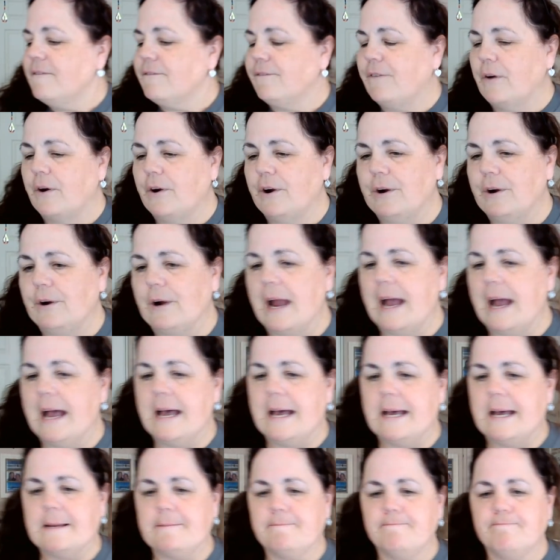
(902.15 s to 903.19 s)
For
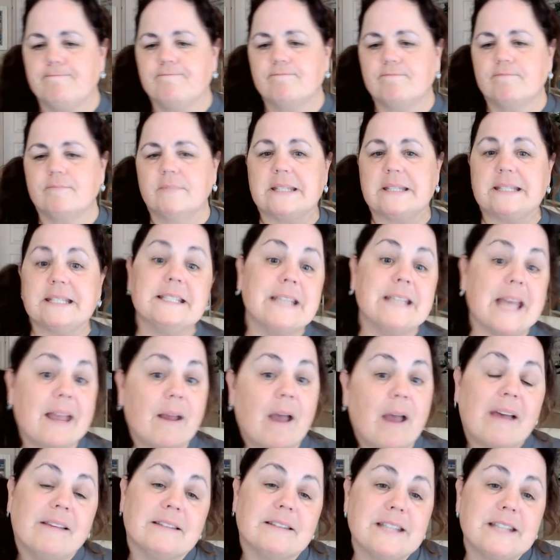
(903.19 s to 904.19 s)
today,